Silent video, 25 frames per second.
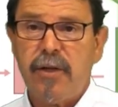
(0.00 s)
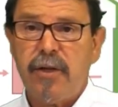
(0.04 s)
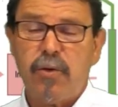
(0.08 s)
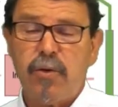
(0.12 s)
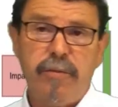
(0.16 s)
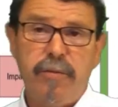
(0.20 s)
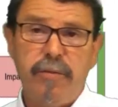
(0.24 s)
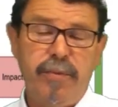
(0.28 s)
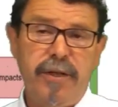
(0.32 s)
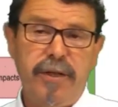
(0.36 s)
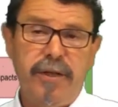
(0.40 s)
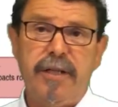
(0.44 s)

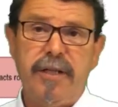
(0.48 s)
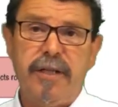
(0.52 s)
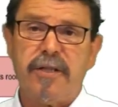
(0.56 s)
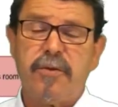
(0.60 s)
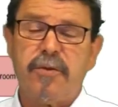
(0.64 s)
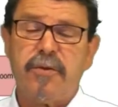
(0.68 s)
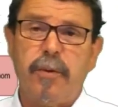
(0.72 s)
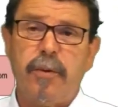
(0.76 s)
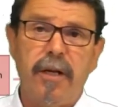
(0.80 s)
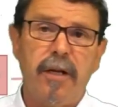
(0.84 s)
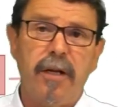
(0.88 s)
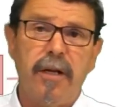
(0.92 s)
could be
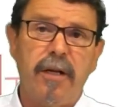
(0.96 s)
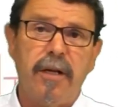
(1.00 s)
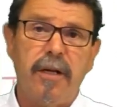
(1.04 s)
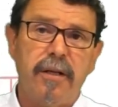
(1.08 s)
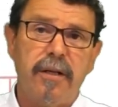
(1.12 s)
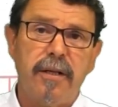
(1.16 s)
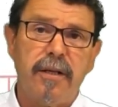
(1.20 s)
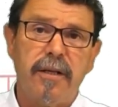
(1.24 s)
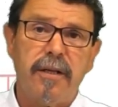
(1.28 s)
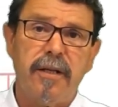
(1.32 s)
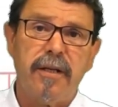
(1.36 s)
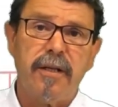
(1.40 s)
as well
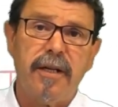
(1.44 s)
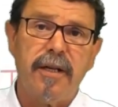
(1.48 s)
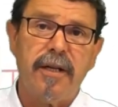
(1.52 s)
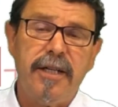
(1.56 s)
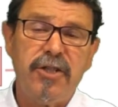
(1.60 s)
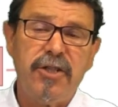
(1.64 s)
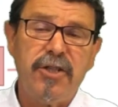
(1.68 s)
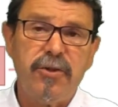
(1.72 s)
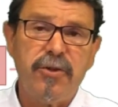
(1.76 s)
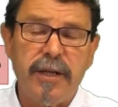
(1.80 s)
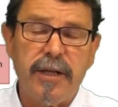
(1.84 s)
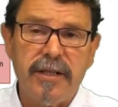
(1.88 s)
a
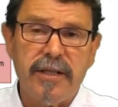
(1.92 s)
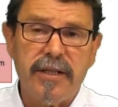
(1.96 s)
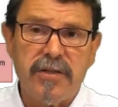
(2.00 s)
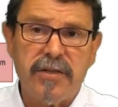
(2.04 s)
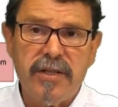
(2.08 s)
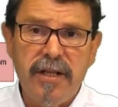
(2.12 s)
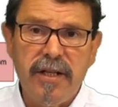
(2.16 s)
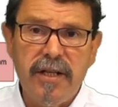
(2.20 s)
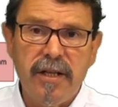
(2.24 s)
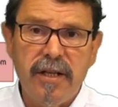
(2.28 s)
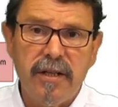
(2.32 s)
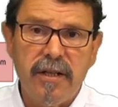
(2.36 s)

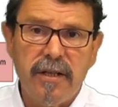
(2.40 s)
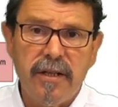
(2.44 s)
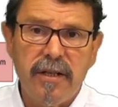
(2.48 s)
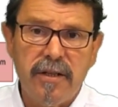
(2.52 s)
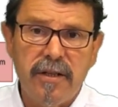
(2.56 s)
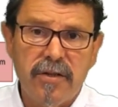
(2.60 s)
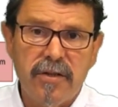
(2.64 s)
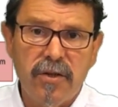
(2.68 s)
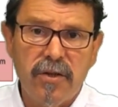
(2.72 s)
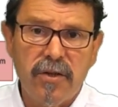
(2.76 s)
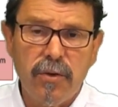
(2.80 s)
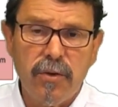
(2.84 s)

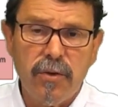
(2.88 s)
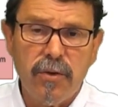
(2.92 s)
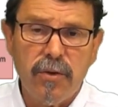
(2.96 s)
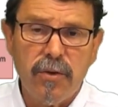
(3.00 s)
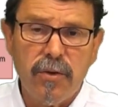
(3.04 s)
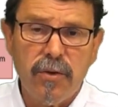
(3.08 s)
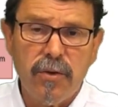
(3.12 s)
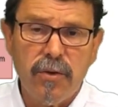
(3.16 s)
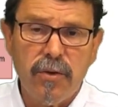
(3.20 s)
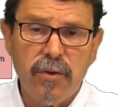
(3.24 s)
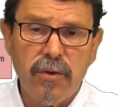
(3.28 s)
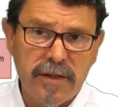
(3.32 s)
HVAC
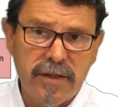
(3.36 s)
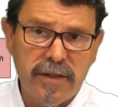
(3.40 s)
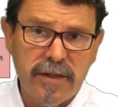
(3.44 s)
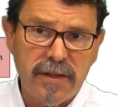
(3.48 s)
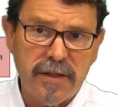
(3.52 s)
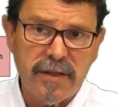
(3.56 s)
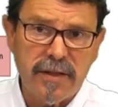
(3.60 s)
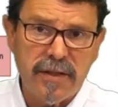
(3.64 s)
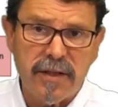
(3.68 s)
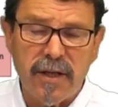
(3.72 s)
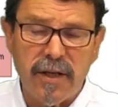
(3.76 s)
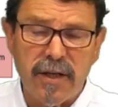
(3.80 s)
solution, for
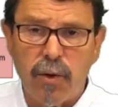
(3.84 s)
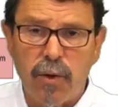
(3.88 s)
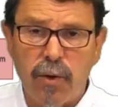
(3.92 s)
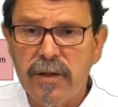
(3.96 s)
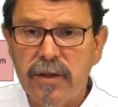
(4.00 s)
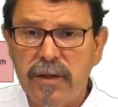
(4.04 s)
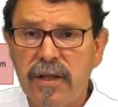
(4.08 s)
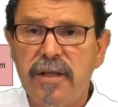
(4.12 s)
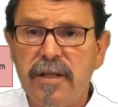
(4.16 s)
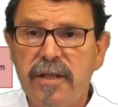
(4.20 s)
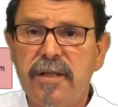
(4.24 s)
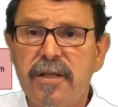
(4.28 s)
instance, in
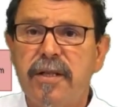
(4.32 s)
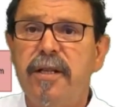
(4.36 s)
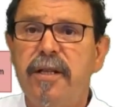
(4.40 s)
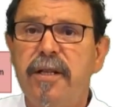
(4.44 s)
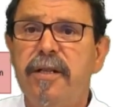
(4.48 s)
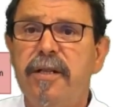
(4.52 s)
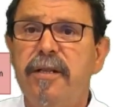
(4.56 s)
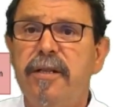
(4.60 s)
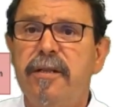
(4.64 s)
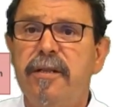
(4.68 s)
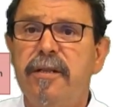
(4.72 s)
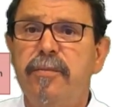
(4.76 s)
hotels
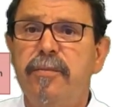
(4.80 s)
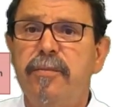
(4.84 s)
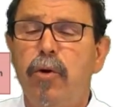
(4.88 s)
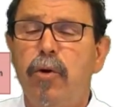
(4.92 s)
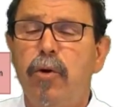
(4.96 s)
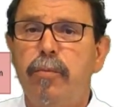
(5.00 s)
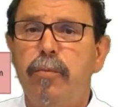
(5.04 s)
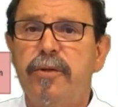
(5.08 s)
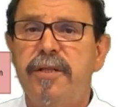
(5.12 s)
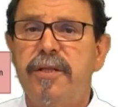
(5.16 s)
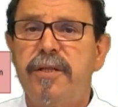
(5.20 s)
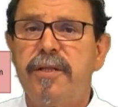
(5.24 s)
and in
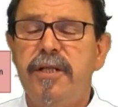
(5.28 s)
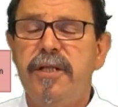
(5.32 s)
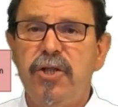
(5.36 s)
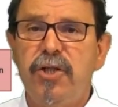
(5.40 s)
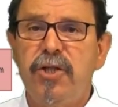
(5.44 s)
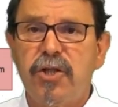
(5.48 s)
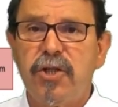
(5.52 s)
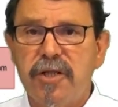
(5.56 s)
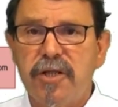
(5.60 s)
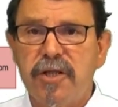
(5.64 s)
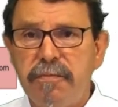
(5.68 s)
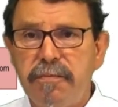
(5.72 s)
more
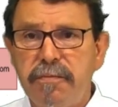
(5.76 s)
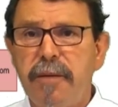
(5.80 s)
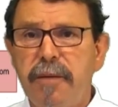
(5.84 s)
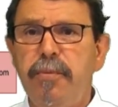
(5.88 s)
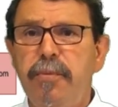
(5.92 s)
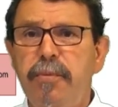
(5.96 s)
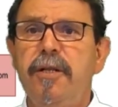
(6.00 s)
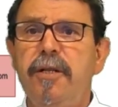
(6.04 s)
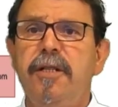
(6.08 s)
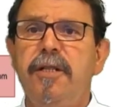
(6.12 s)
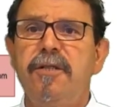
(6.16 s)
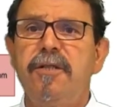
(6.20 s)
prestigious big
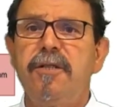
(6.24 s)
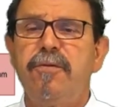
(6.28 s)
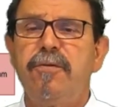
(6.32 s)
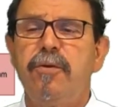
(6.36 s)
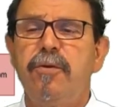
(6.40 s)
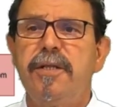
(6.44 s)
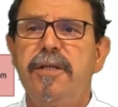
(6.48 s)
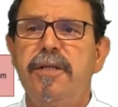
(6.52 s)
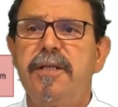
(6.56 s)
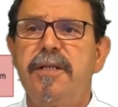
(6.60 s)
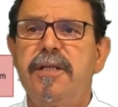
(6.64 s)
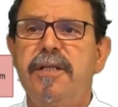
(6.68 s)
buildings,
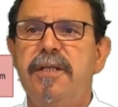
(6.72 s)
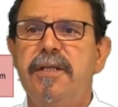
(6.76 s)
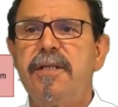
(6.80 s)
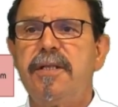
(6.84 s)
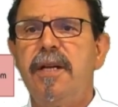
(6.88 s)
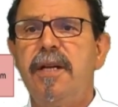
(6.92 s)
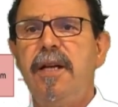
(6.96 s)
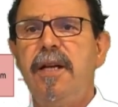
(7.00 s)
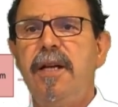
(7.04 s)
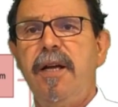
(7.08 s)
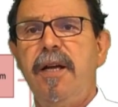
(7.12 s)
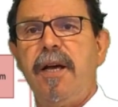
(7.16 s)
for
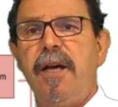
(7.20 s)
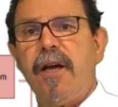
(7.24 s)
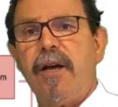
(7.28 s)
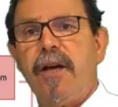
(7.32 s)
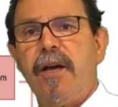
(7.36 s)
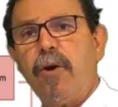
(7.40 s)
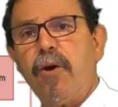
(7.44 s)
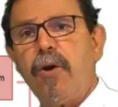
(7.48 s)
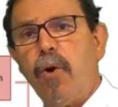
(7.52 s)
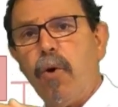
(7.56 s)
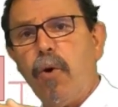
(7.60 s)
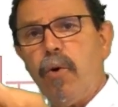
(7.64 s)
instance.
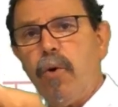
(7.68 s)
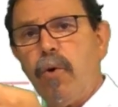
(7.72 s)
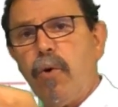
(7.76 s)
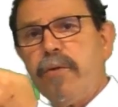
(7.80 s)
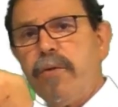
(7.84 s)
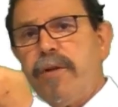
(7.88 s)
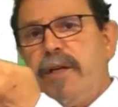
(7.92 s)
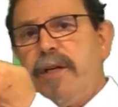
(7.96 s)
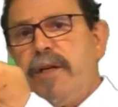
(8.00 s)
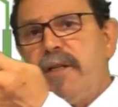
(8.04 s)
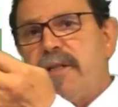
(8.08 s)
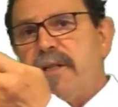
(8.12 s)
And
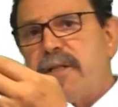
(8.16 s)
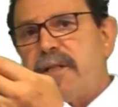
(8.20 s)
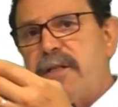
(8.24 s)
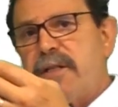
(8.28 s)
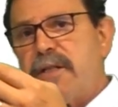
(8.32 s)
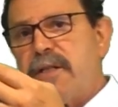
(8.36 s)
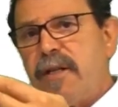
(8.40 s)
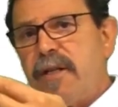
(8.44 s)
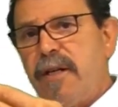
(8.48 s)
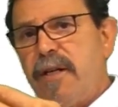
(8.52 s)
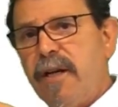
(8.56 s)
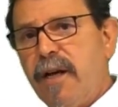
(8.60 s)
all
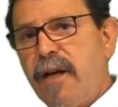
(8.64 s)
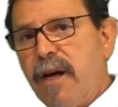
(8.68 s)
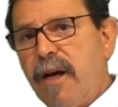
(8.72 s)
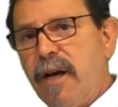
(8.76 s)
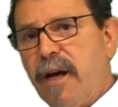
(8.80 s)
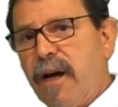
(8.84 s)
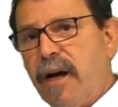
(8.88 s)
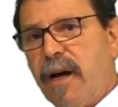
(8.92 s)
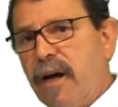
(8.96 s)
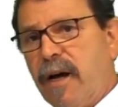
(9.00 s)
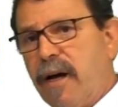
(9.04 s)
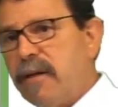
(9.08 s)
these
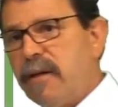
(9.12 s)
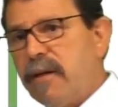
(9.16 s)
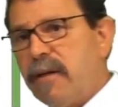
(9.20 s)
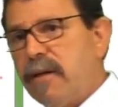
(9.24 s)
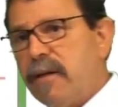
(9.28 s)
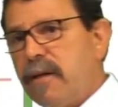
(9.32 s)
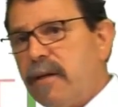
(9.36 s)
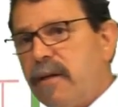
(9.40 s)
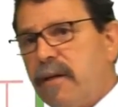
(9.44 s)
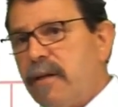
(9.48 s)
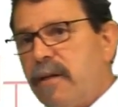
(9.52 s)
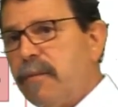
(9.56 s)

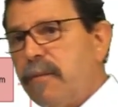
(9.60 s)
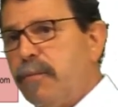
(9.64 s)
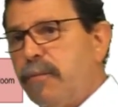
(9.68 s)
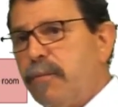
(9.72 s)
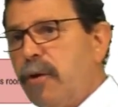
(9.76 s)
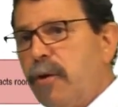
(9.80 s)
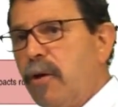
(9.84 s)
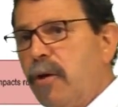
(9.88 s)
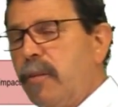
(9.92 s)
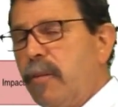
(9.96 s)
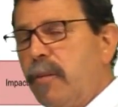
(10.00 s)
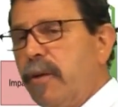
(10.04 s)
are
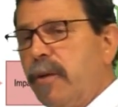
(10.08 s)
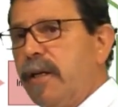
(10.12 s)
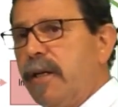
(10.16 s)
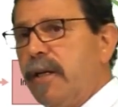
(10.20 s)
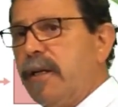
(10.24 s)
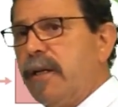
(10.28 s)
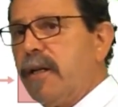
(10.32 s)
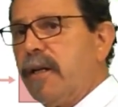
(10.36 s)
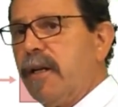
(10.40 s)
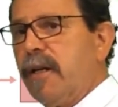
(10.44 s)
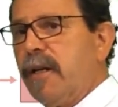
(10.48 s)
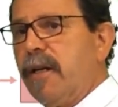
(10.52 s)

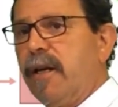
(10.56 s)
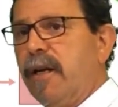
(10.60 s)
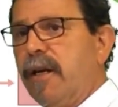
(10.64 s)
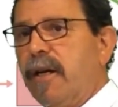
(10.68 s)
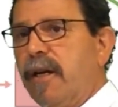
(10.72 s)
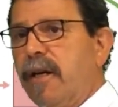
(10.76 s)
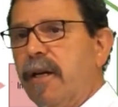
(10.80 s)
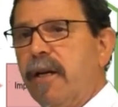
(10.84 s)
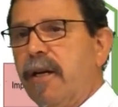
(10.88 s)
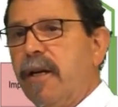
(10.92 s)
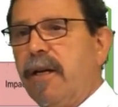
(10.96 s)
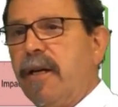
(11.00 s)

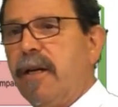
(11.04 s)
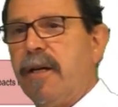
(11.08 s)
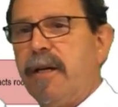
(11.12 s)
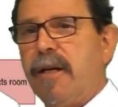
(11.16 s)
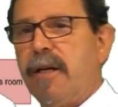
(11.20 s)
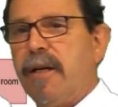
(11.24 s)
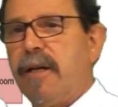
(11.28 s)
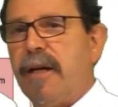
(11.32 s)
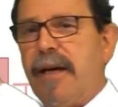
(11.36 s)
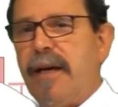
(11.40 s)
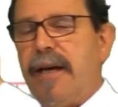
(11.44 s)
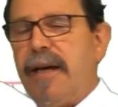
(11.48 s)
permanently
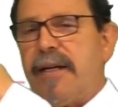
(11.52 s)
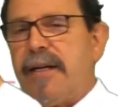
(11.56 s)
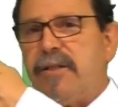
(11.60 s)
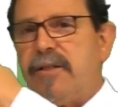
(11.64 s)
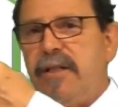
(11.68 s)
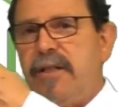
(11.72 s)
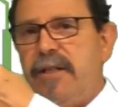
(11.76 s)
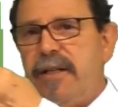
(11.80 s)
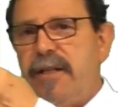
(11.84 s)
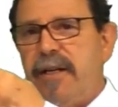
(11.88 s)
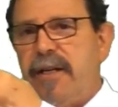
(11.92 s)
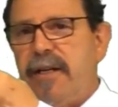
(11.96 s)

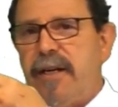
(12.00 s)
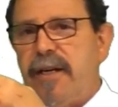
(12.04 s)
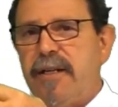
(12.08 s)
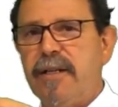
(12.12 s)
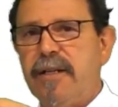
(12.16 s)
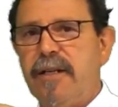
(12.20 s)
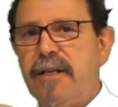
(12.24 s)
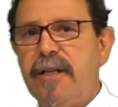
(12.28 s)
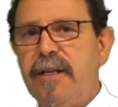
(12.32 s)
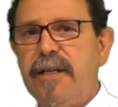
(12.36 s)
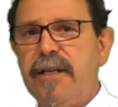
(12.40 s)
acting and